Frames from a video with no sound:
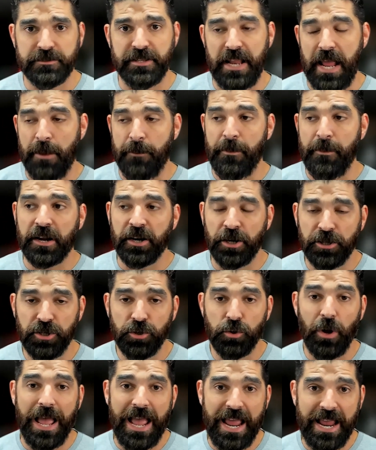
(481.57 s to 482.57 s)
today? Am I going to
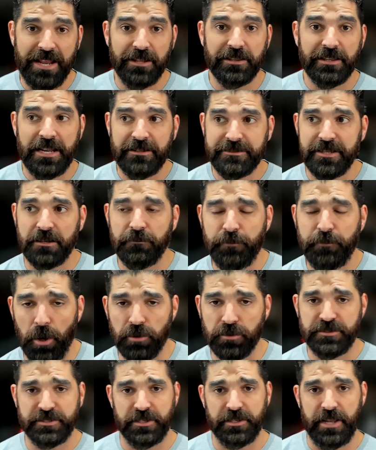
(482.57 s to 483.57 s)
do a LinkedIn
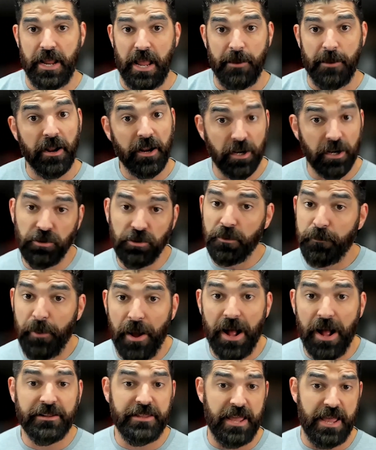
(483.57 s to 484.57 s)
post today? Am I going to do the
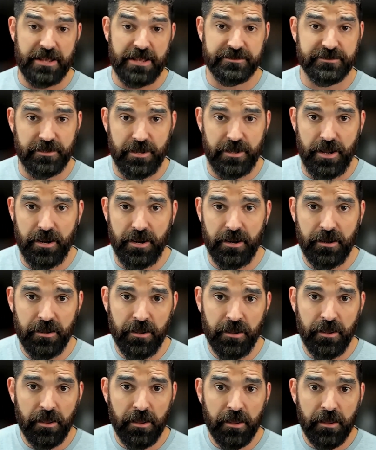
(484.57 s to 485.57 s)
podcast today?
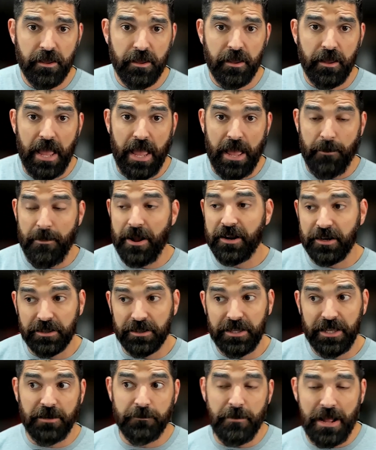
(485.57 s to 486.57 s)
Am I going to
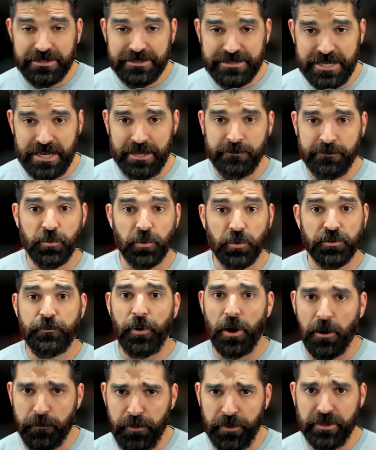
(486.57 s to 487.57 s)
lead my teams with
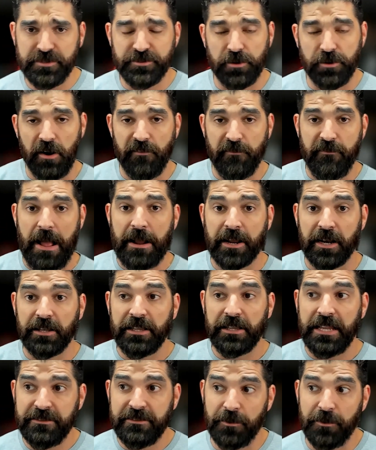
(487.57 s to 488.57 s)
purpose, or am I going to
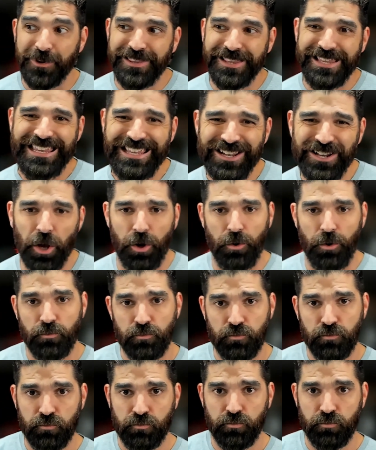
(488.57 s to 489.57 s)
lead them with ego?
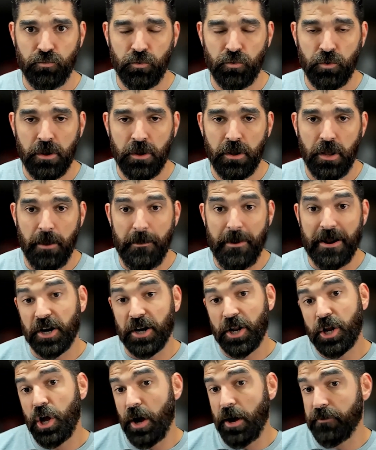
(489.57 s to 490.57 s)
Am I going
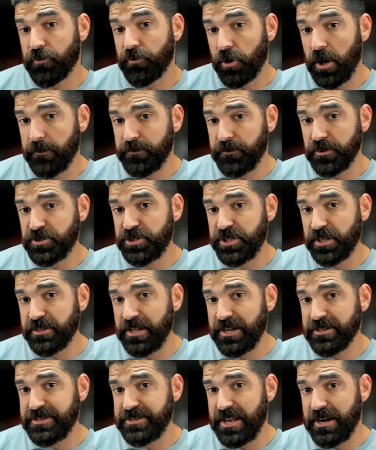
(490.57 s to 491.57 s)
to cover up the shit
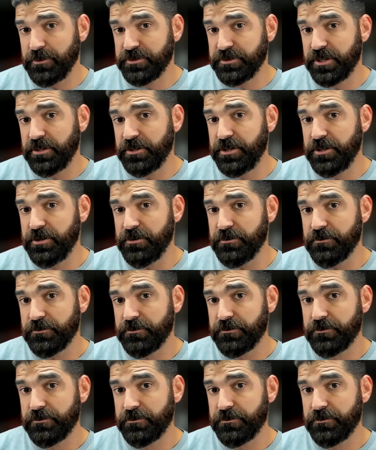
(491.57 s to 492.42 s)
that I said I was going to do?